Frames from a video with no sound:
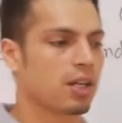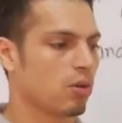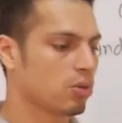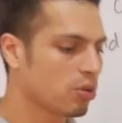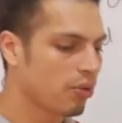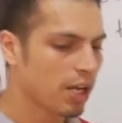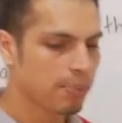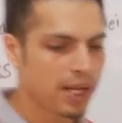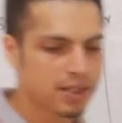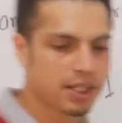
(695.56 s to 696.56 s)
now. So where
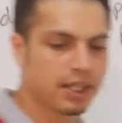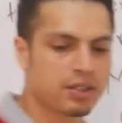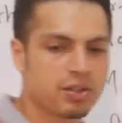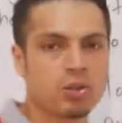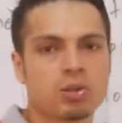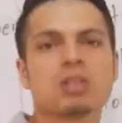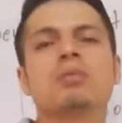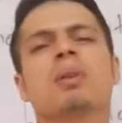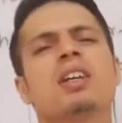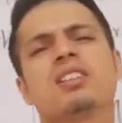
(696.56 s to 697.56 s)
plastic is used?
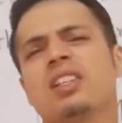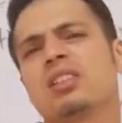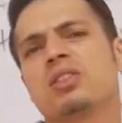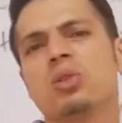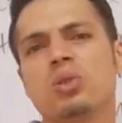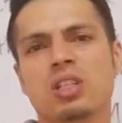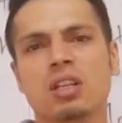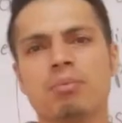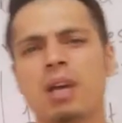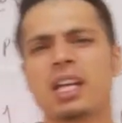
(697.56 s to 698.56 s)
Plastic is used
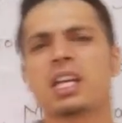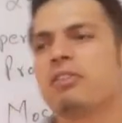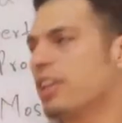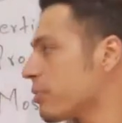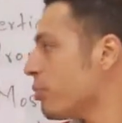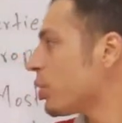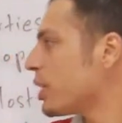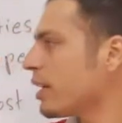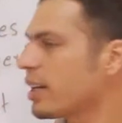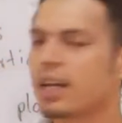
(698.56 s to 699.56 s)
in many ways. More
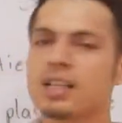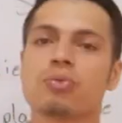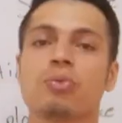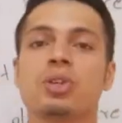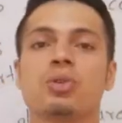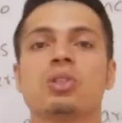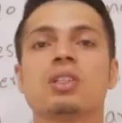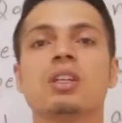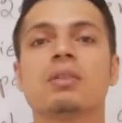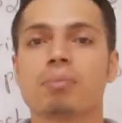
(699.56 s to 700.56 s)
than glass, we use
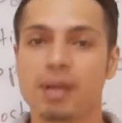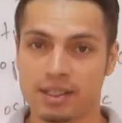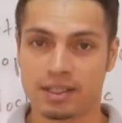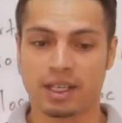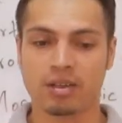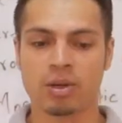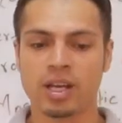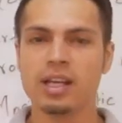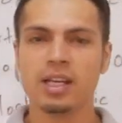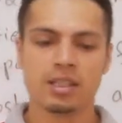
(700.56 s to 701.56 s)
plastic,
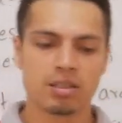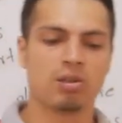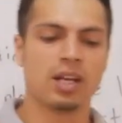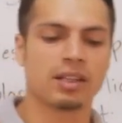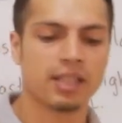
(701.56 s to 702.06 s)
okay. So like